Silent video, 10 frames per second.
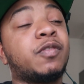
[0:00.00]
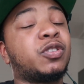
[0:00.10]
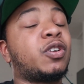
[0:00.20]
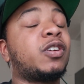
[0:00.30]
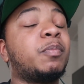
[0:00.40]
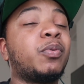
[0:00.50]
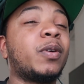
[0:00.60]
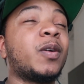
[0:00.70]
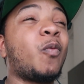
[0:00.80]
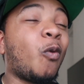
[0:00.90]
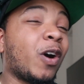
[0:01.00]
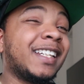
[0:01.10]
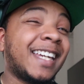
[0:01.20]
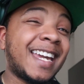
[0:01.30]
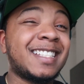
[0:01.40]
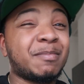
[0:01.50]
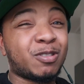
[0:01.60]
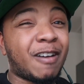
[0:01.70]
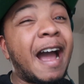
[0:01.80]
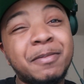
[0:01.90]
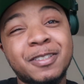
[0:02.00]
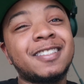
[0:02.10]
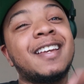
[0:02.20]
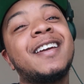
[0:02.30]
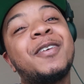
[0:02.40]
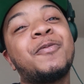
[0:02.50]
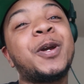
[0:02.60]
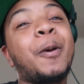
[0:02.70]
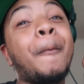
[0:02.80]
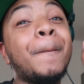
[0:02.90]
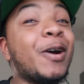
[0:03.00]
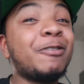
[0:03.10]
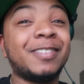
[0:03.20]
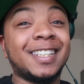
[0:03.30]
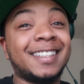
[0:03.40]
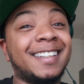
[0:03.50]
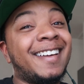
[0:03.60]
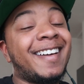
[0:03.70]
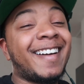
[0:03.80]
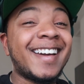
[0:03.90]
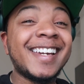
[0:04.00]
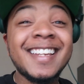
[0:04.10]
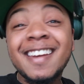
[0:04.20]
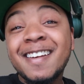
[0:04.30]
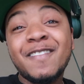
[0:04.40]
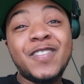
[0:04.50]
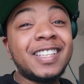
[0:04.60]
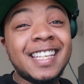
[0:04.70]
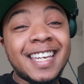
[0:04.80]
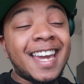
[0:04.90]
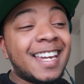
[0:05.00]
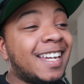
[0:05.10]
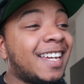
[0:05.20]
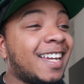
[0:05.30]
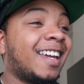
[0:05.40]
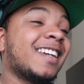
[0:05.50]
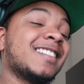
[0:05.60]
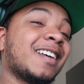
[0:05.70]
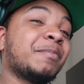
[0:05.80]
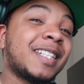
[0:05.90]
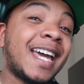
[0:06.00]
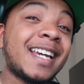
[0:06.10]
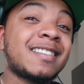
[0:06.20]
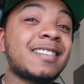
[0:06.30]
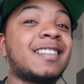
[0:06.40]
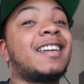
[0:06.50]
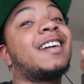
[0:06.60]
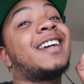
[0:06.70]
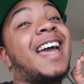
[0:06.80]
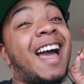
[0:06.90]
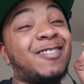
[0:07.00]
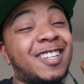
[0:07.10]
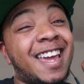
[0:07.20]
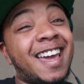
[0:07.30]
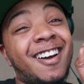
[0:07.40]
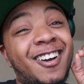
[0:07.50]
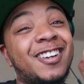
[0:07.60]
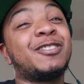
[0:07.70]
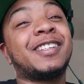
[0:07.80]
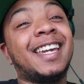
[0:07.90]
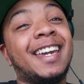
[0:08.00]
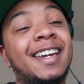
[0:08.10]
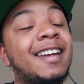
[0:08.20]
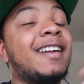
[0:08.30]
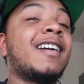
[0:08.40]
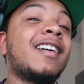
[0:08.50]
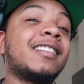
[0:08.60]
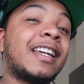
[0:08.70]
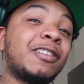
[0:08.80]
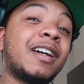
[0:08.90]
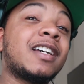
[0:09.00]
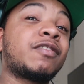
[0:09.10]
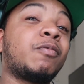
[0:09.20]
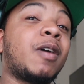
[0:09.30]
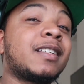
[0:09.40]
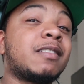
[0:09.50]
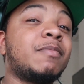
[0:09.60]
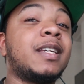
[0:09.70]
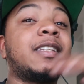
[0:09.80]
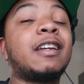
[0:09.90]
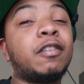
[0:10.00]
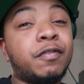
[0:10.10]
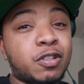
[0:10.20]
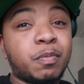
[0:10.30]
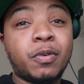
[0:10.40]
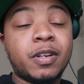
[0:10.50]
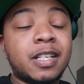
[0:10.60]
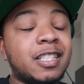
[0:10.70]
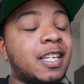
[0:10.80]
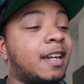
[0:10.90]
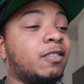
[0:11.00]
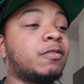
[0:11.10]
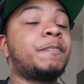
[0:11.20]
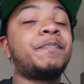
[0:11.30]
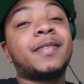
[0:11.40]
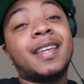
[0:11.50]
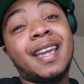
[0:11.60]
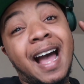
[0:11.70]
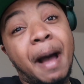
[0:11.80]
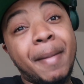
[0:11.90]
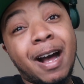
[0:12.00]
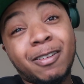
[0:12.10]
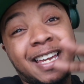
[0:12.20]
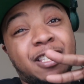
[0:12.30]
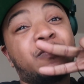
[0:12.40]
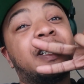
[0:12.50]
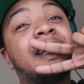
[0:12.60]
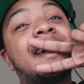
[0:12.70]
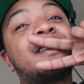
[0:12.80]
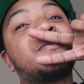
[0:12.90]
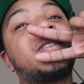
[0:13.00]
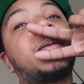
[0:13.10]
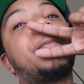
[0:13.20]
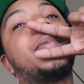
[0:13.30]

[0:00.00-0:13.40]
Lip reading: for 30.1K subscribers. We are moving. All right, 50K is up next. After that, 100K. Thank you guys for watching me. Thank you for supporting the channel. I'm out. Catch you in the next one.